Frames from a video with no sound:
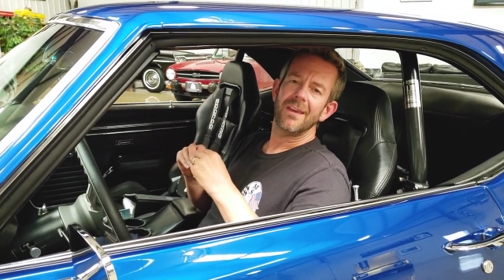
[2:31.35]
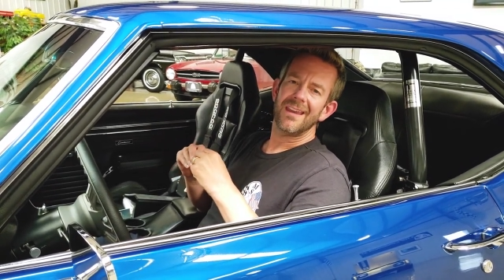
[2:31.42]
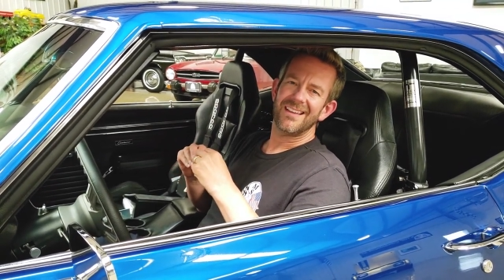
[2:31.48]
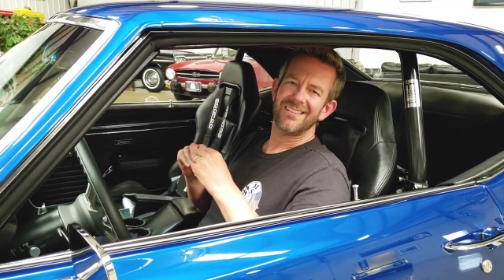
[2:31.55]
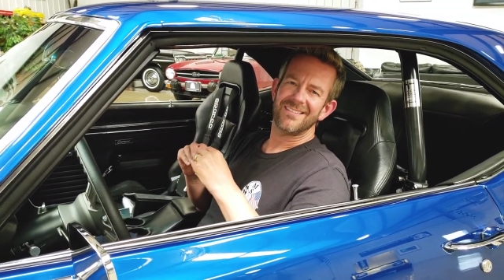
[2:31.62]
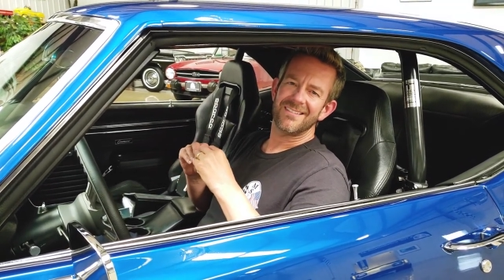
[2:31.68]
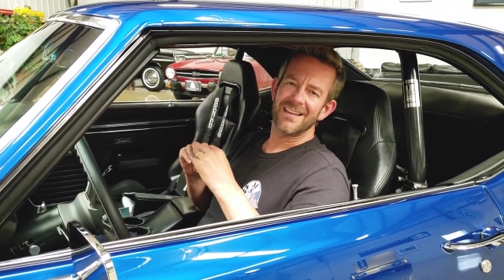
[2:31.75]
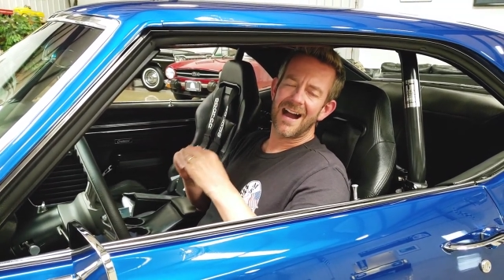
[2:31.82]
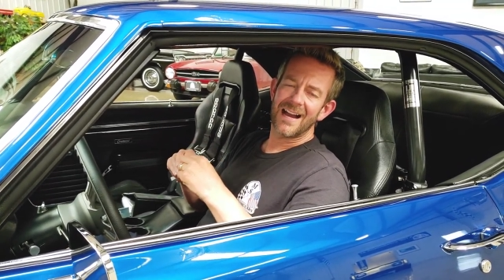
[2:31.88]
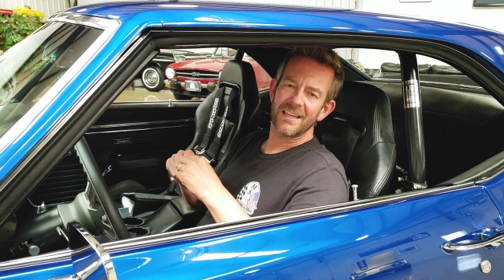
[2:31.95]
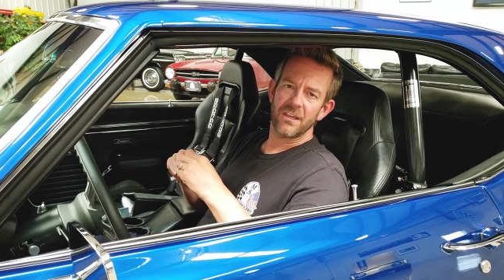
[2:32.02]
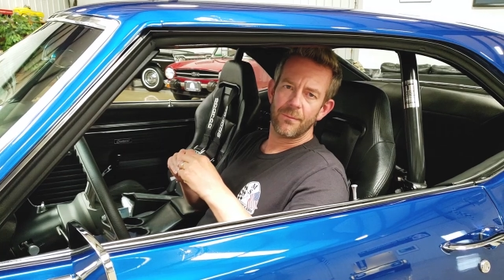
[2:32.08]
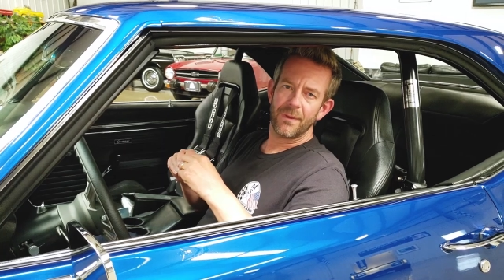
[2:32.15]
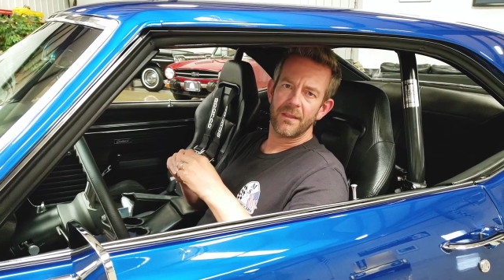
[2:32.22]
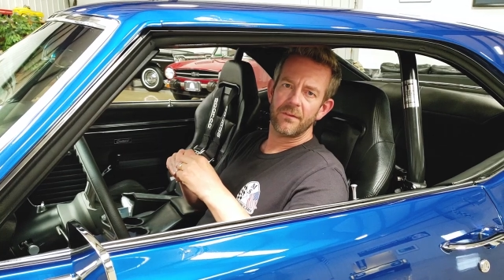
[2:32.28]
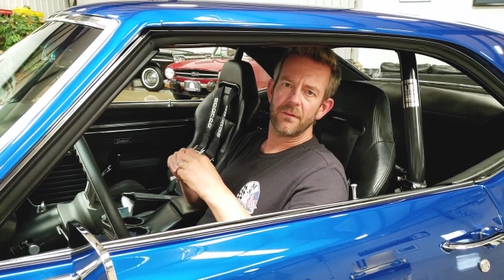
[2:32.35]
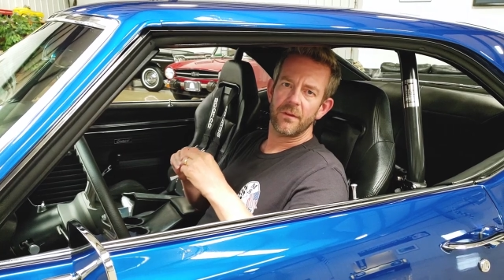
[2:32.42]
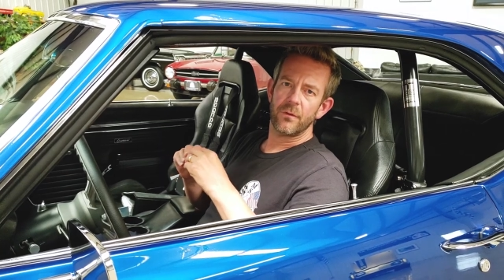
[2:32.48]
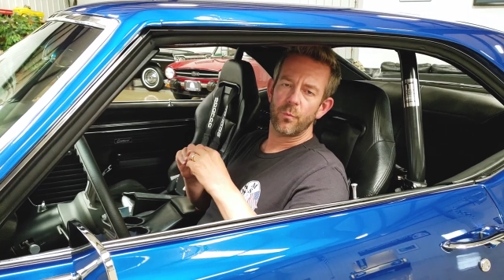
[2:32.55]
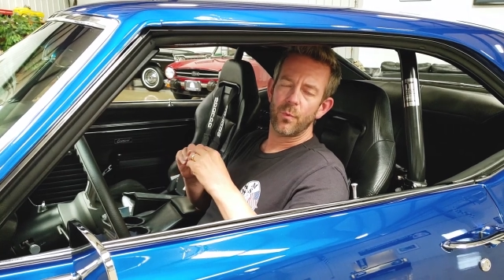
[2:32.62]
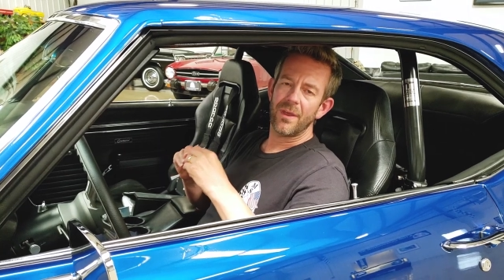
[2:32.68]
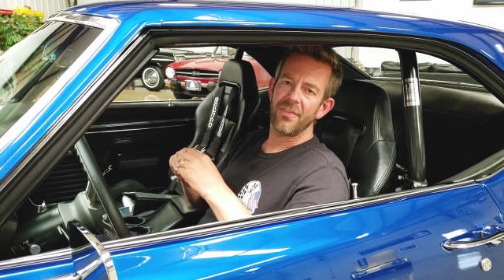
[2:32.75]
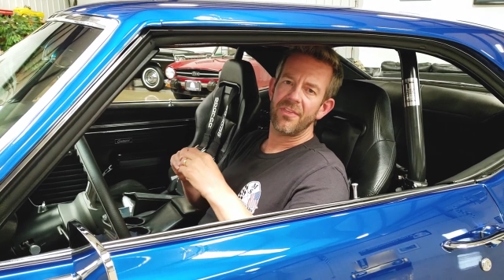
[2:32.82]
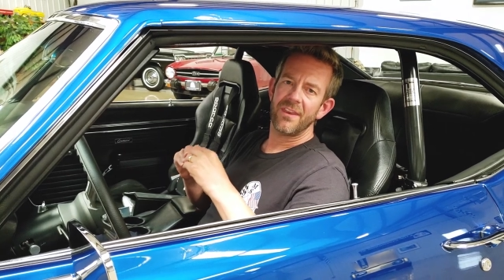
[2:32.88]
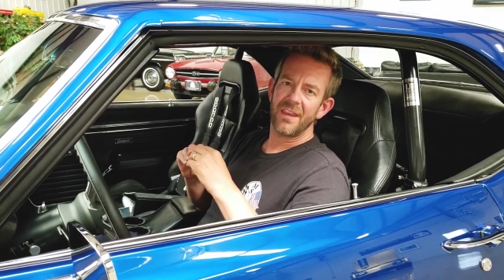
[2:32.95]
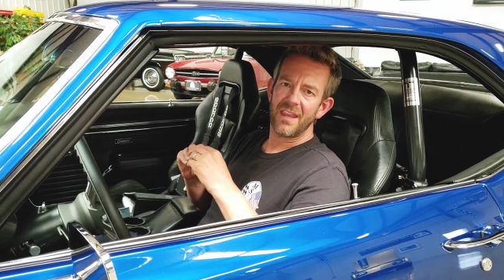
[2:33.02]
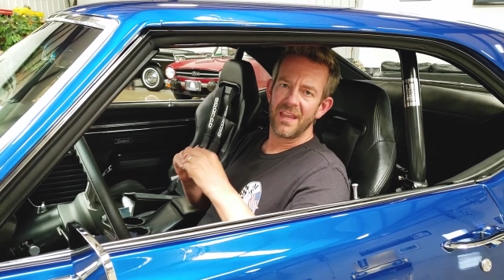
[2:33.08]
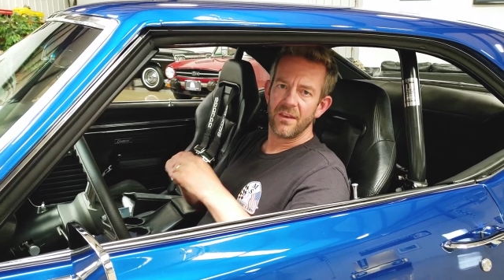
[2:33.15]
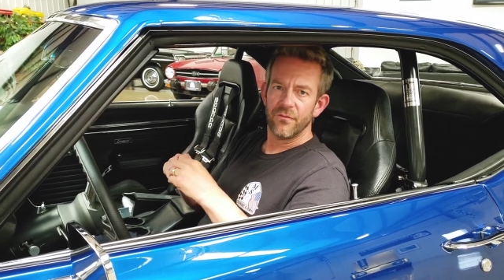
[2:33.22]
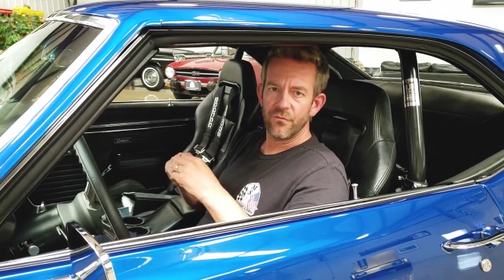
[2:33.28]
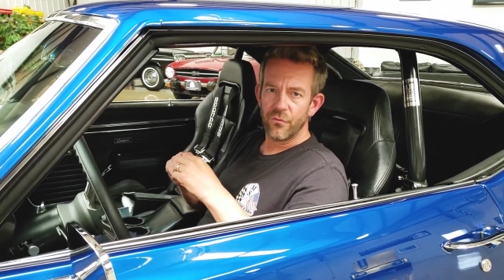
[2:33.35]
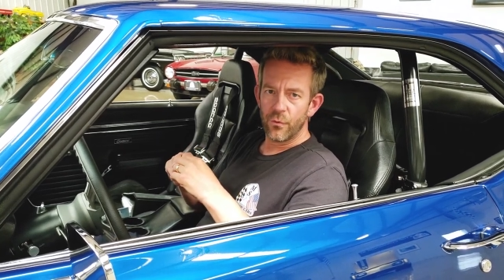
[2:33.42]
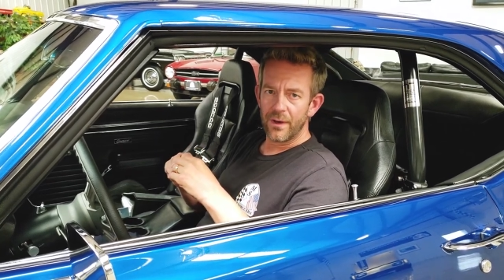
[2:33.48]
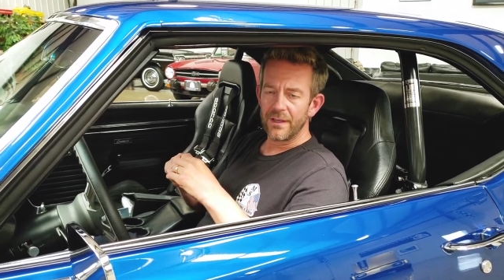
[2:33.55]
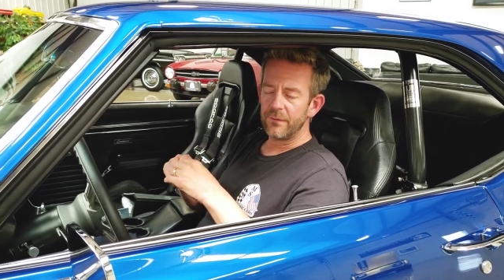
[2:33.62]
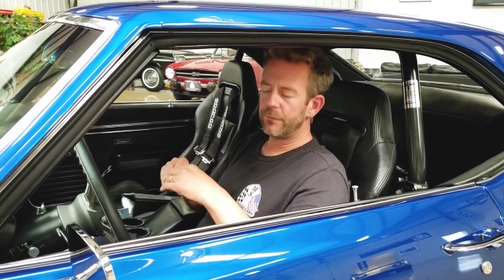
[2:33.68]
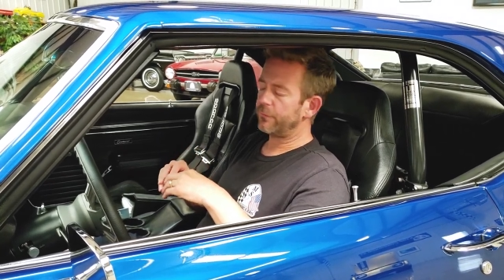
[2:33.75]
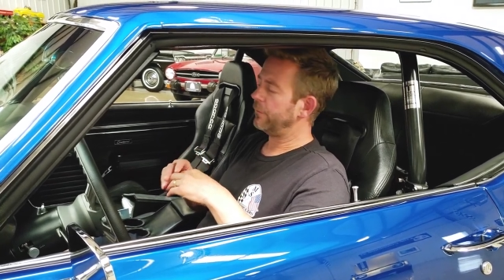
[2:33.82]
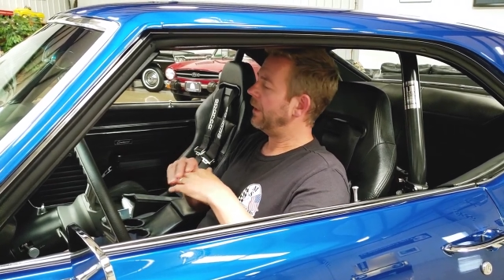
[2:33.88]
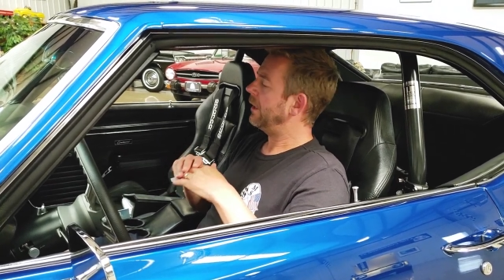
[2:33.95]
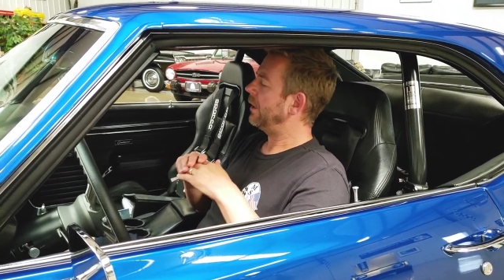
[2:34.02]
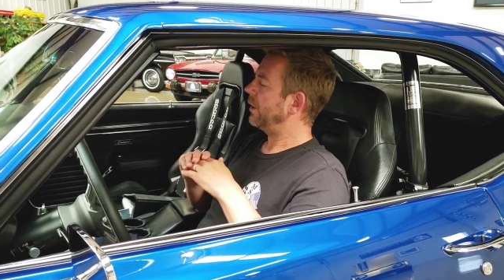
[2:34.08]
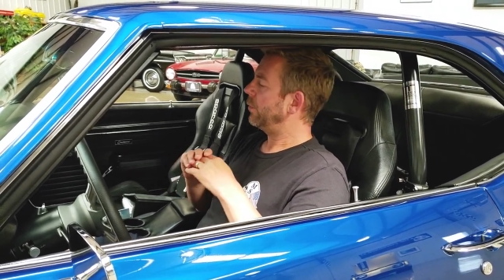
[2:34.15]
It's documented with an invoice.